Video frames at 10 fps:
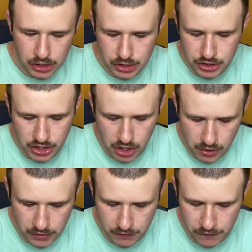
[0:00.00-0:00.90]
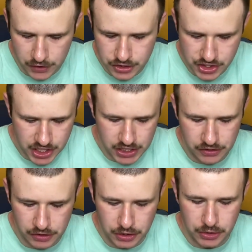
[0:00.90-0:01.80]
So the first
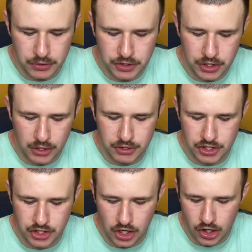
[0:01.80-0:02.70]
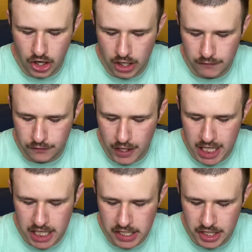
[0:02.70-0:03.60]
thing, the Usos start off
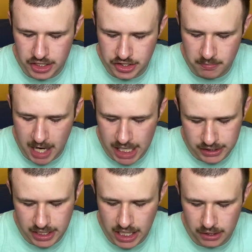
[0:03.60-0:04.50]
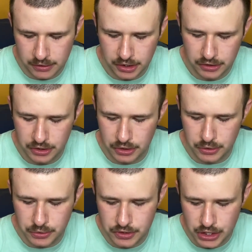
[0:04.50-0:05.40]
Friday Night SmackDown. The
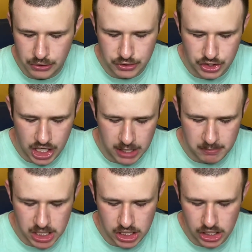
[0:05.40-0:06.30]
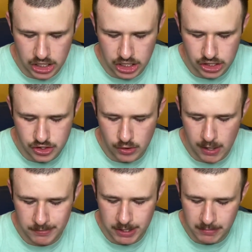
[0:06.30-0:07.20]
Usos segment
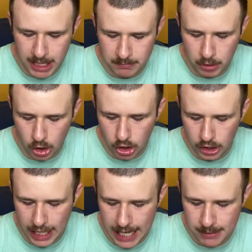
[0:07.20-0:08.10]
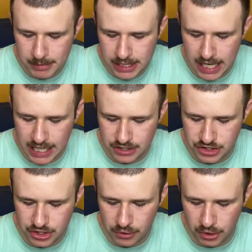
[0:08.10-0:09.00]
interrupted by Paul Heyman and
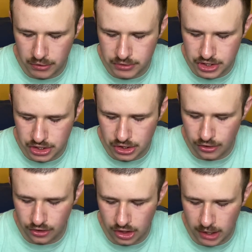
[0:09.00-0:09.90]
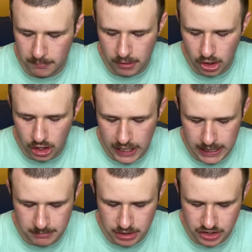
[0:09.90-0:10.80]
Solo Sikoa, Paul
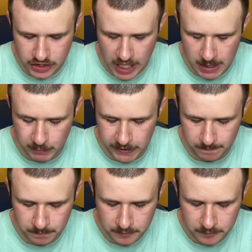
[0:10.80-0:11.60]
Heyman segment.